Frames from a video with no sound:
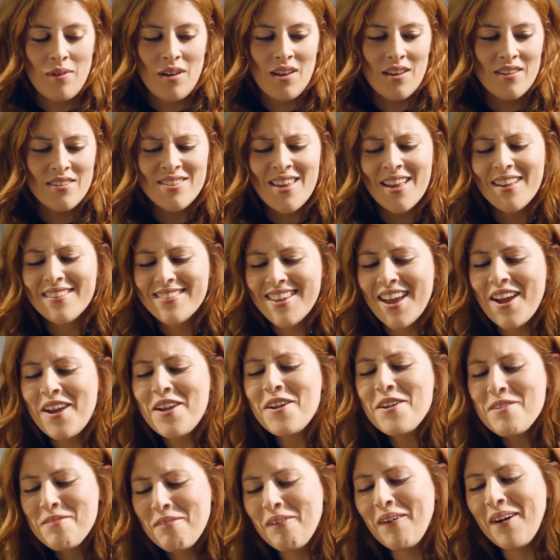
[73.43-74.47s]
and so I'll tell
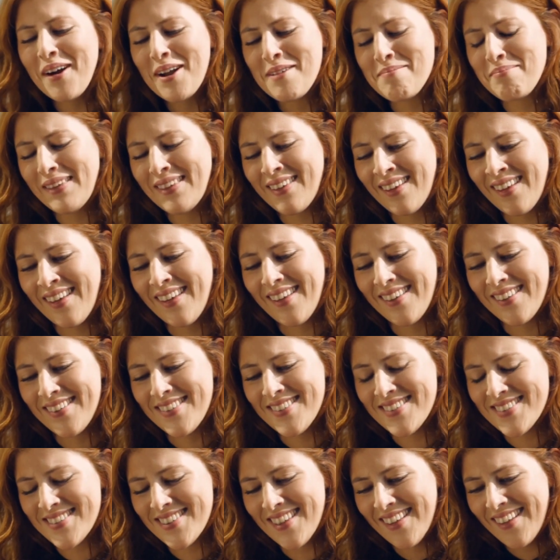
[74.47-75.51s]
you why,
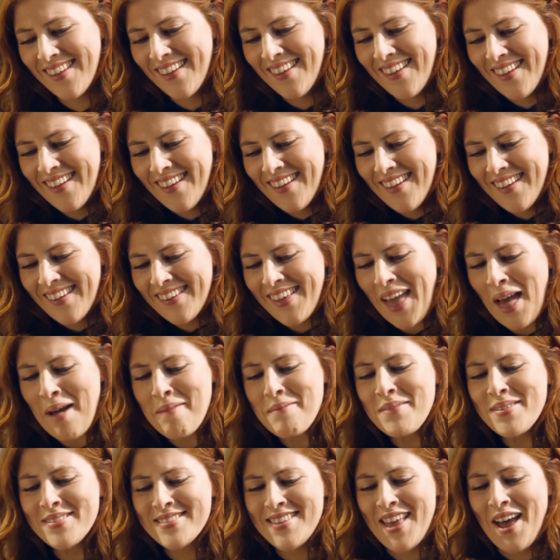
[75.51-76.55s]
because
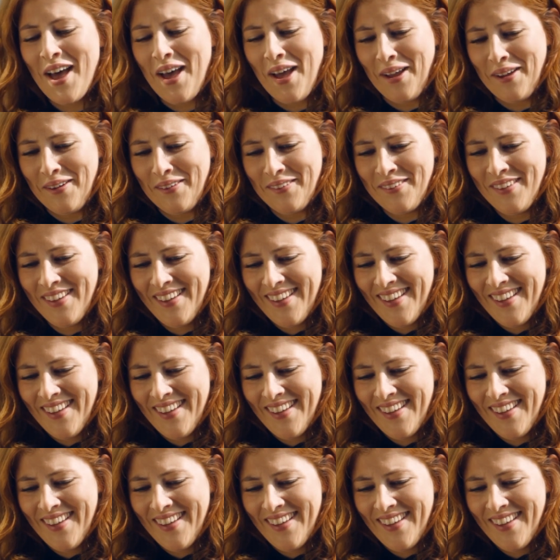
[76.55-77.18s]
camel toe,